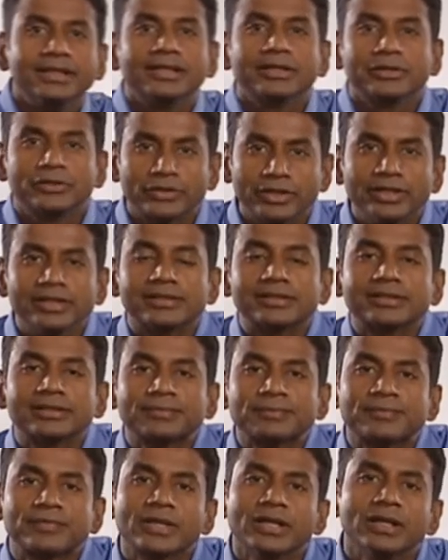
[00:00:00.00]
Great.
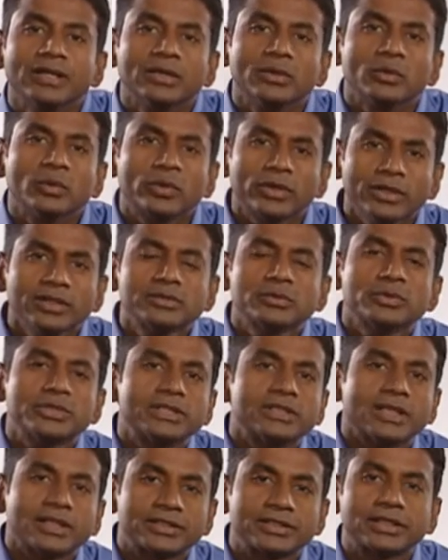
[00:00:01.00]
Where else would
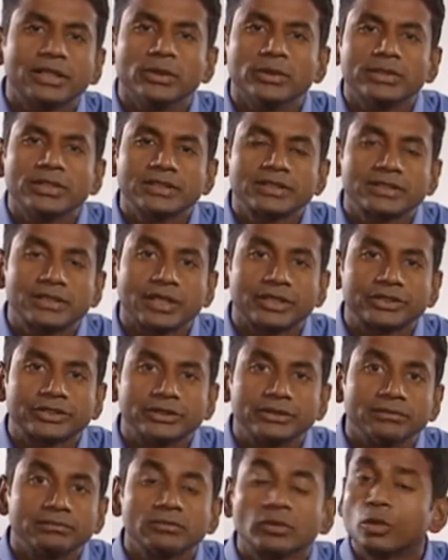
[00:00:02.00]
you like to go in this
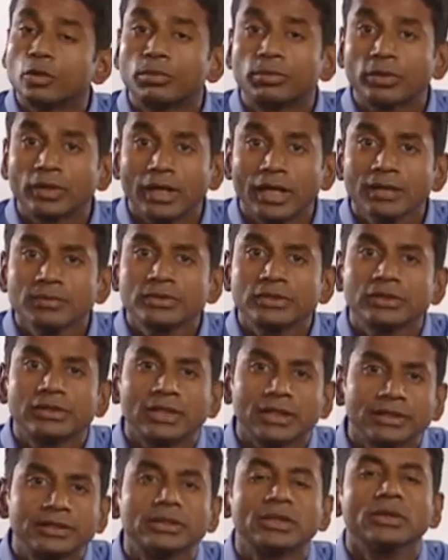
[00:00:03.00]
section? Or perhaps you'd
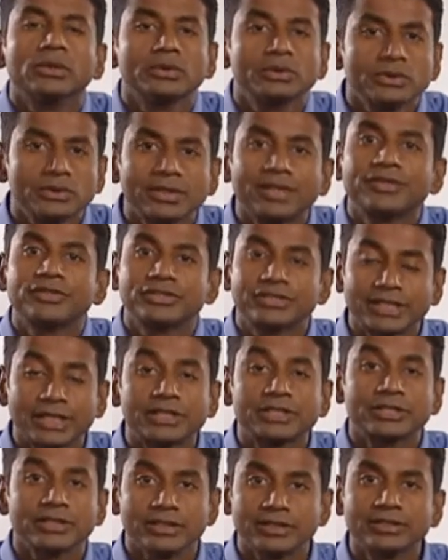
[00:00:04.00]
like to go to another
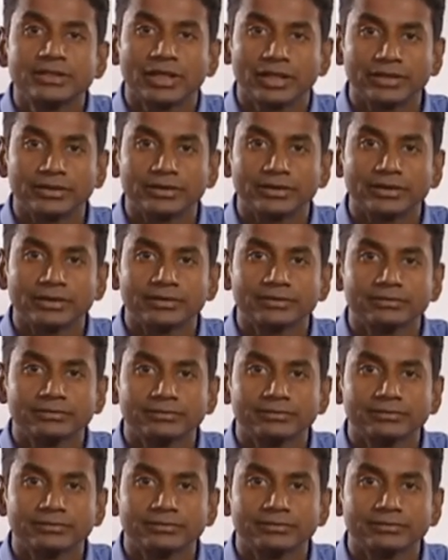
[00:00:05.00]
section entirely?